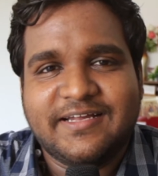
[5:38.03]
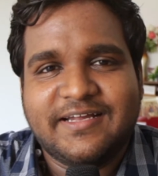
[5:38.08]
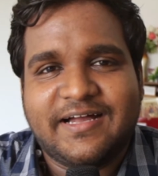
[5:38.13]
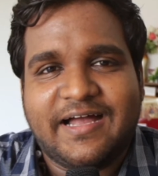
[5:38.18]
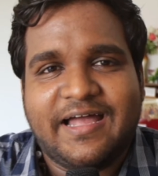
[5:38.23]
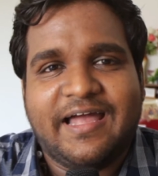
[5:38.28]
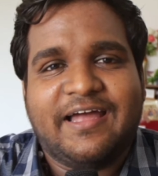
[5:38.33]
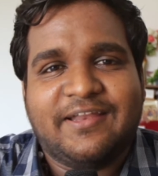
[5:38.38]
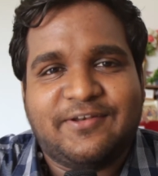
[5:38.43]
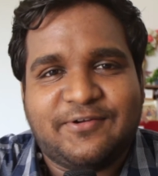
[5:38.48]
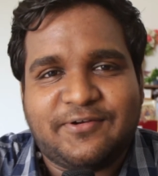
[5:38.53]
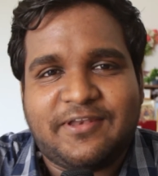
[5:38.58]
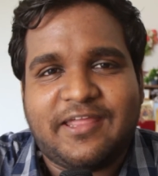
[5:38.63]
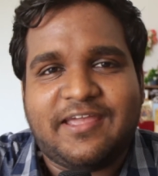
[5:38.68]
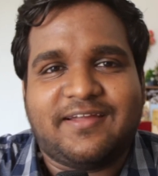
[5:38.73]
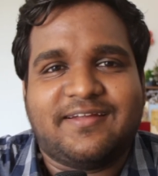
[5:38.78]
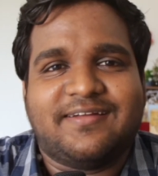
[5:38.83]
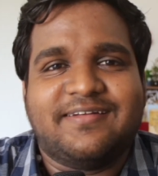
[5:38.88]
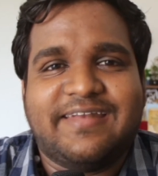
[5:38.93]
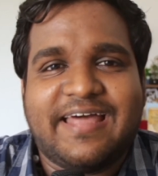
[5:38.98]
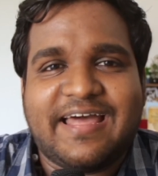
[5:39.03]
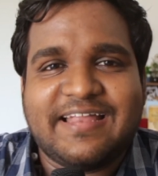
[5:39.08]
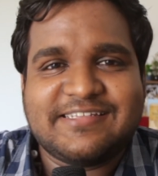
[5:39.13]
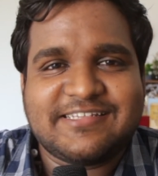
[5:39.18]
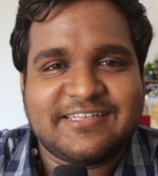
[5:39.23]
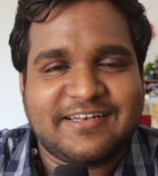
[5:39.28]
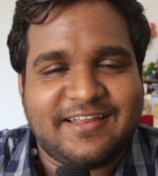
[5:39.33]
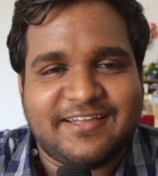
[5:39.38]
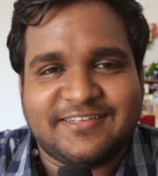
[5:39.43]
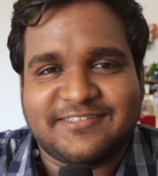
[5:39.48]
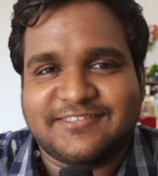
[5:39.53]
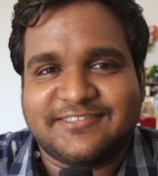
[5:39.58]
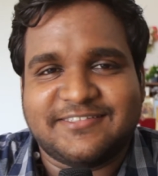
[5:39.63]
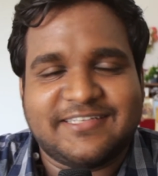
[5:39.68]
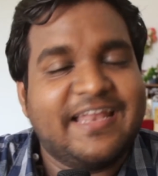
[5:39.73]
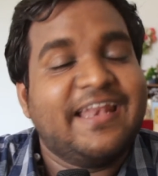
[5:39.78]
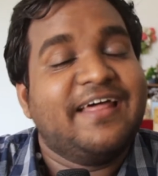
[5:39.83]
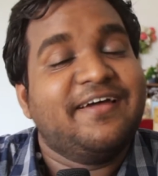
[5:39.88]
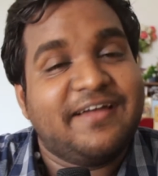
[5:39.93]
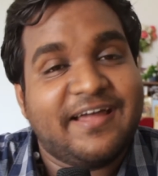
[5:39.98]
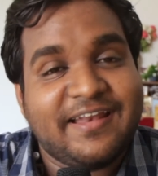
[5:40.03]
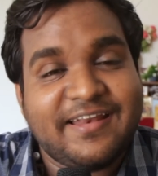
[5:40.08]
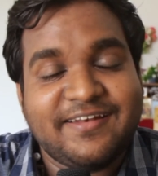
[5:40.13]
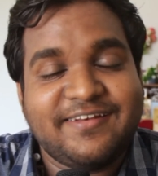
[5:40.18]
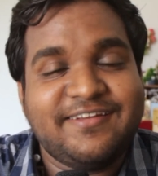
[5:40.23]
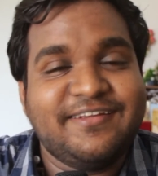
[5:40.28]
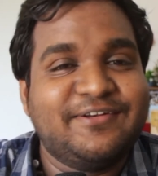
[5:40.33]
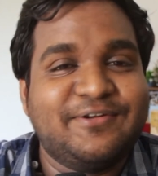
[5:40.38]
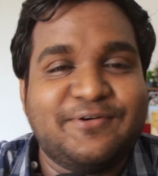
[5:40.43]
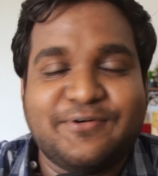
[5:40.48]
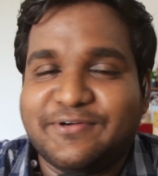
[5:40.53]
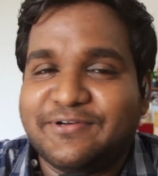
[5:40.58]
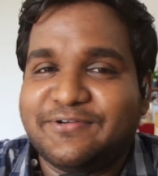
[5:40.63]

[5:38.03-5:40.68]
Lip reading: I had to take dance classes, and I did go.